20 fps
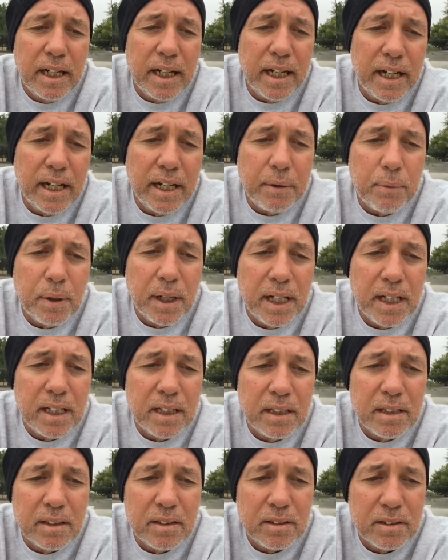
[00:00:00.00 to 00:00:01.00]
Anyway,
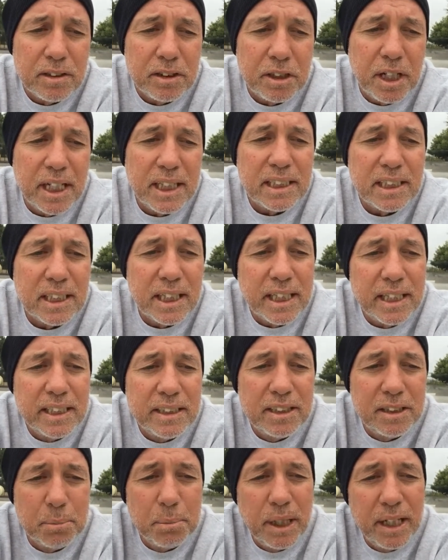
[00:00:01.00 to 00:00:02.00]

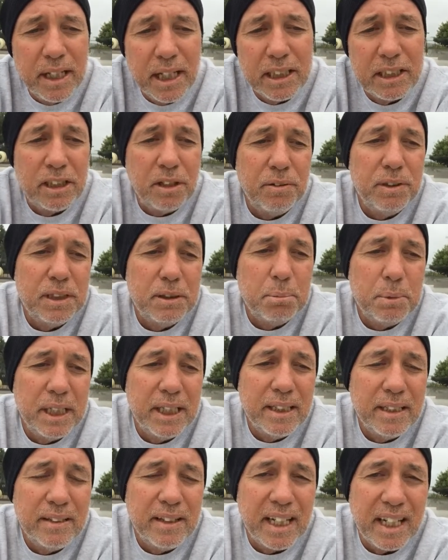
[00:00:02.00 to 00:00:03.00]
translated to me, that's always
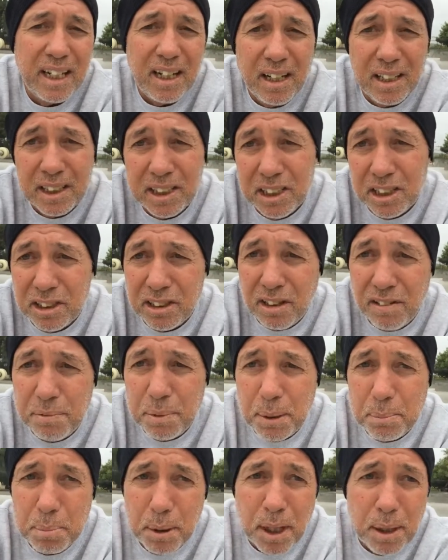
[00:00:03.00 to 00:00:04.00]
meant that God can solve
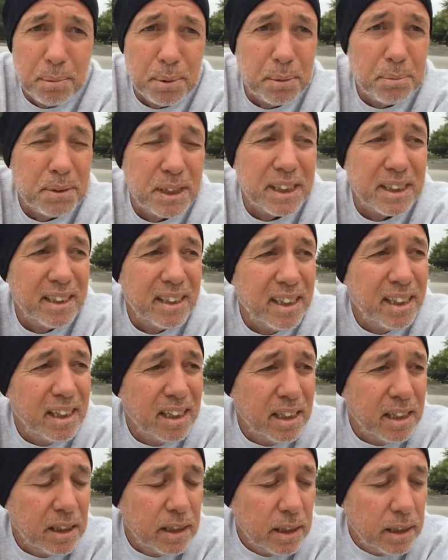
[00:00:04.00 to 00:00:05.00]
my problems.
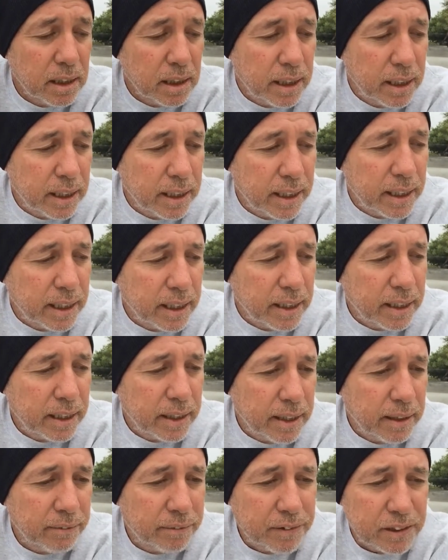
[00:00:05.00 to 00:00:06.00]

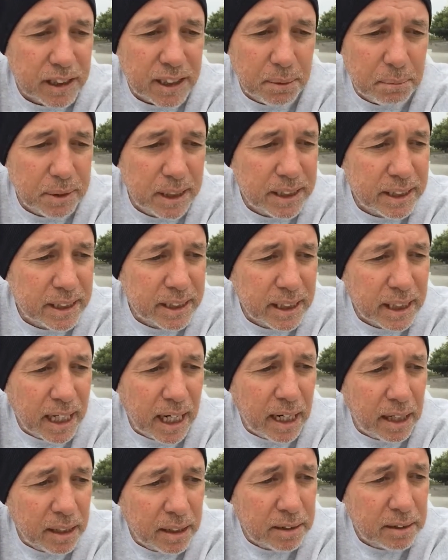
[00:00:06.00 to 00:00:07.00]
And for some reason, when
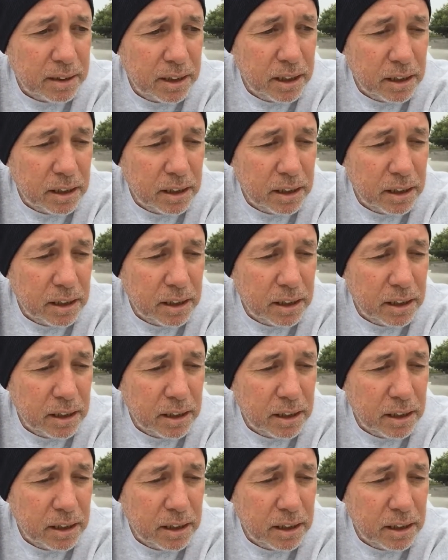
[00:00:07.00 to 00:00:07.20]
I